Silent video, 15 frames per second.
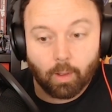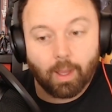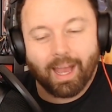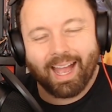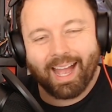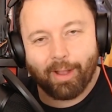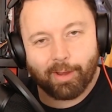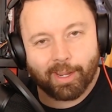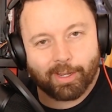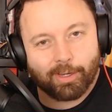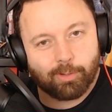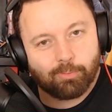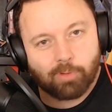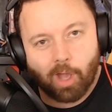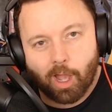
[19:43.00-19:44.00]
How can
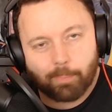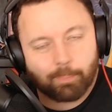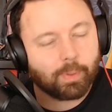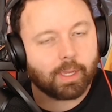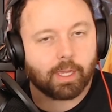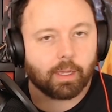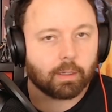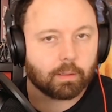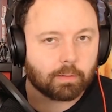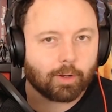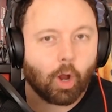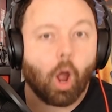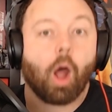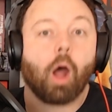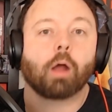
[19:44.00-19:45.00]
you not be
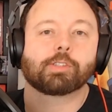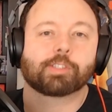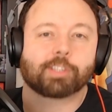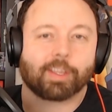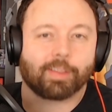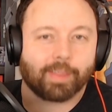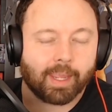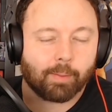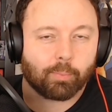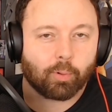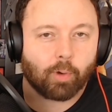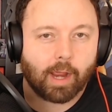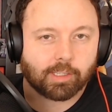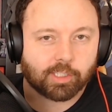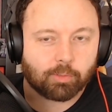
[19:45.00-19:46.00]
constantly
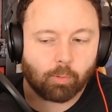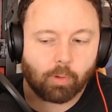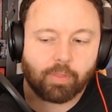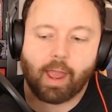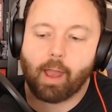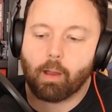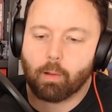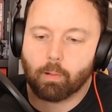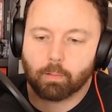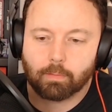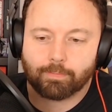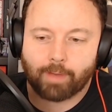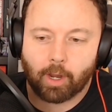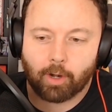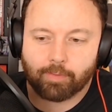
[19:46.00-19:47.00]
impressed with how
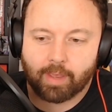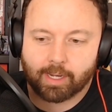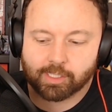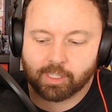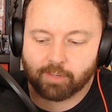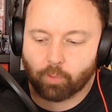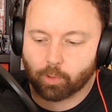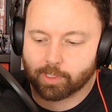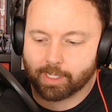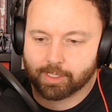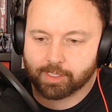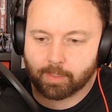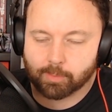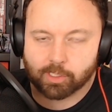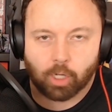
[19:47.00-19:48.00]
Final Fantasy XIV
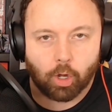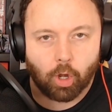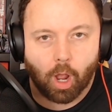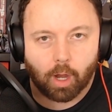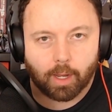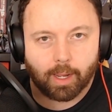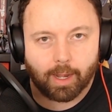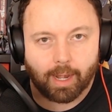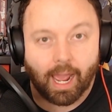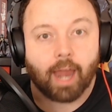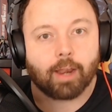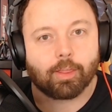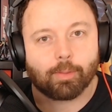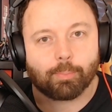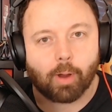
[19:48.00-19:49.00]
seems to knock it
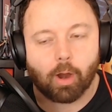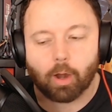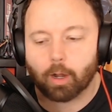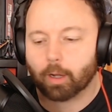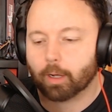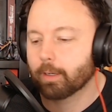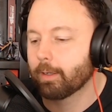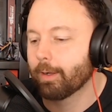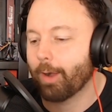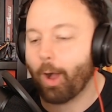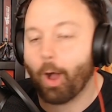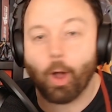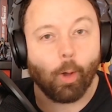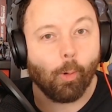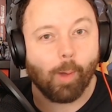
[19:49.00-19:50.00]
out of the park?
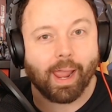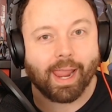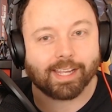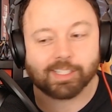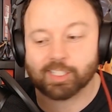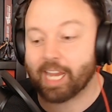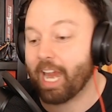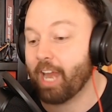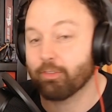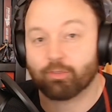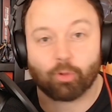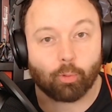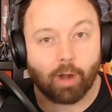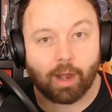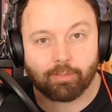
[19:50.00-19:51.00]
Always and
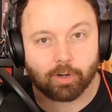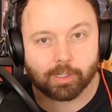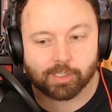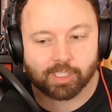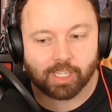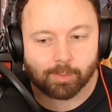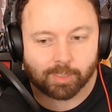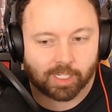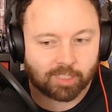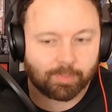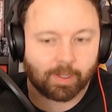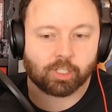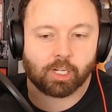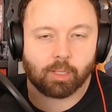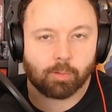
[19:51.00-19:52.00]
forever, it seems,
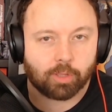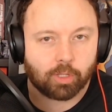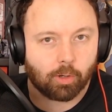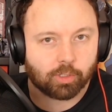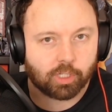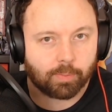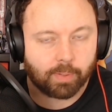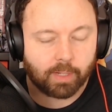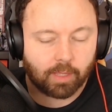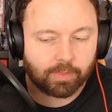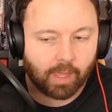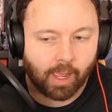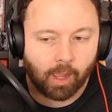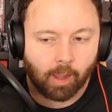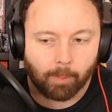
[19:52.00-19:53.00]
especially with Yoshi P at
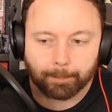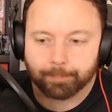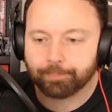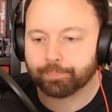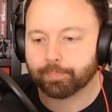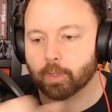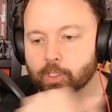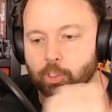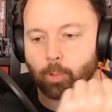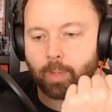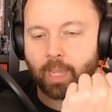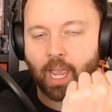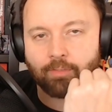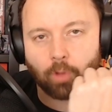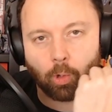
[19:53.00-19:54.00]
the helm. So we
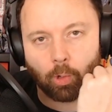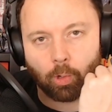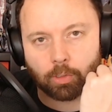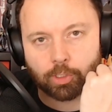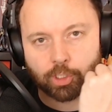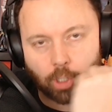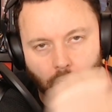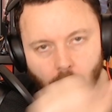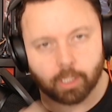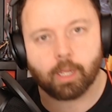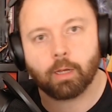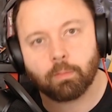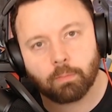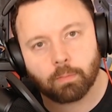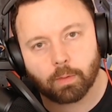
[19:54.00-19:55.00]
have old
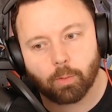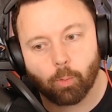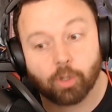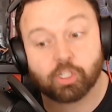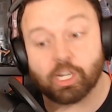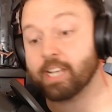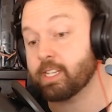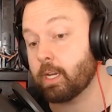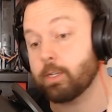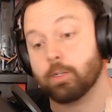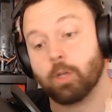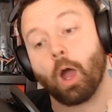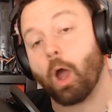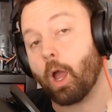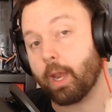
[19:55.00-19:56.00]
Sharlayan, which I did
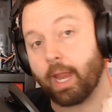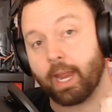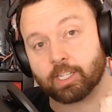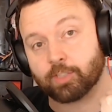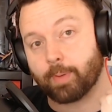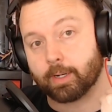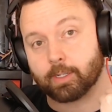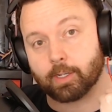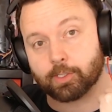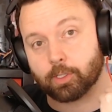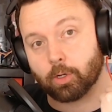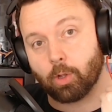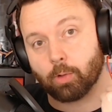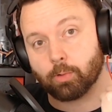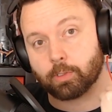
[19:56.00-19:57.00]
not expect us to
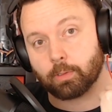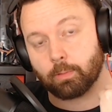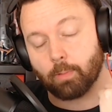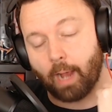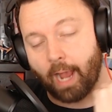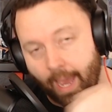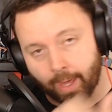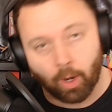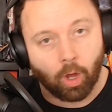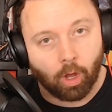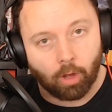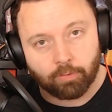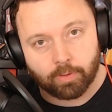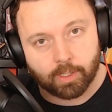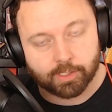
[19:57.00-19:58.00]
go to at
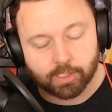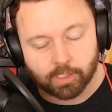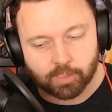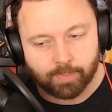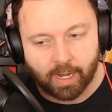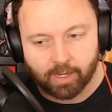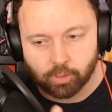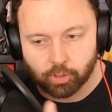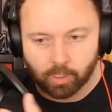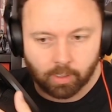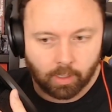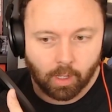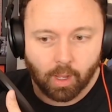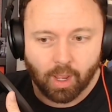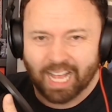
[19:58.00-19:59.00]
all for this
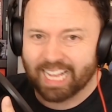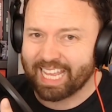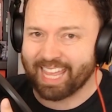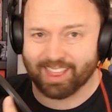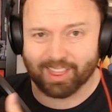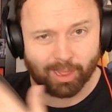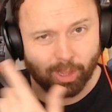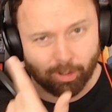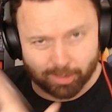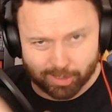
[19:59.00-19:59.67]
expansion. It looks